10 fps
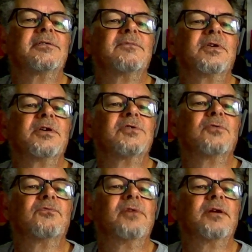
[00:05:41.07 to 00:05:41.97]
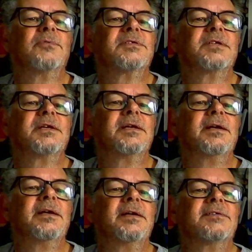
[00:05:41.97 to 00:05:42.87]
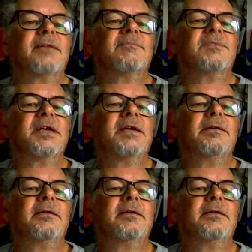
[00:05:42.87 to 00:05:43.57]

for cutoff frequency 17.